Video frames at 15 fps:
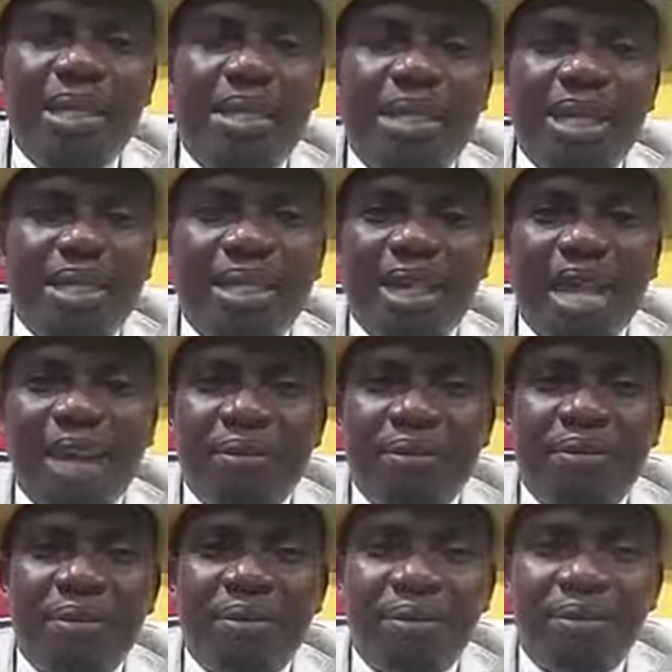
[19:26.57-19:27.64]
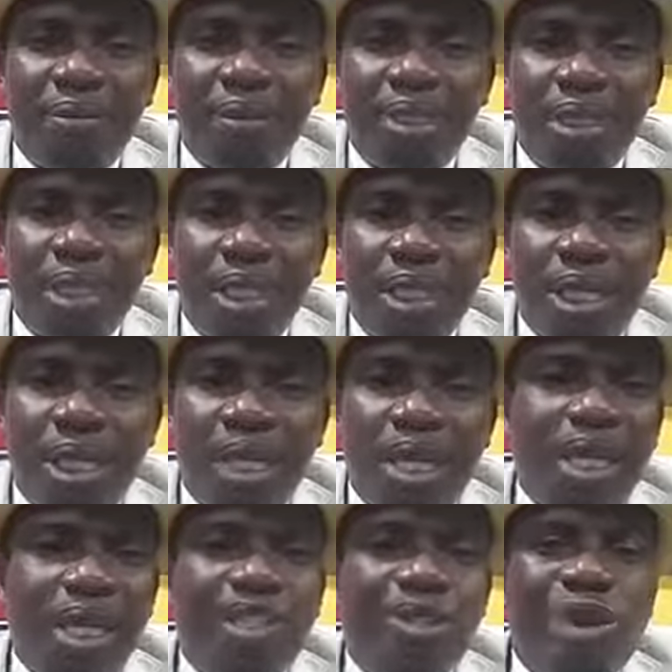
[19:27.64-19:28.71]
sex life
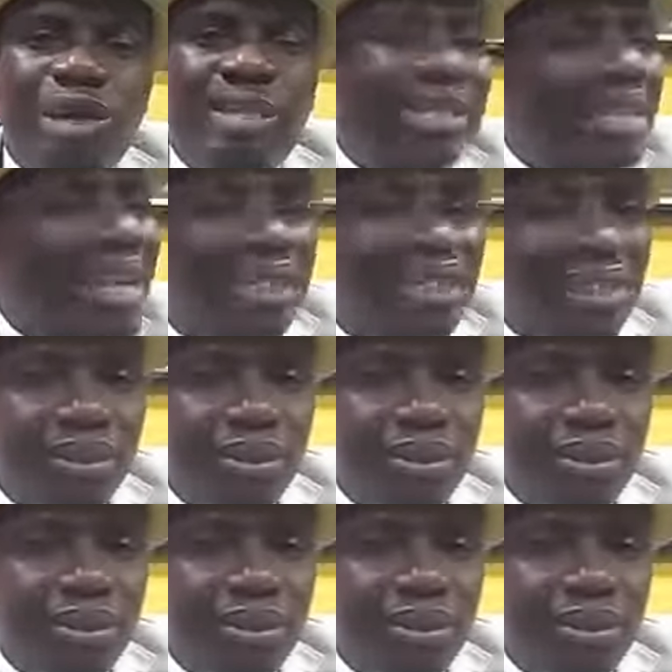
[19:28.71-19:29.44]
is not exciting.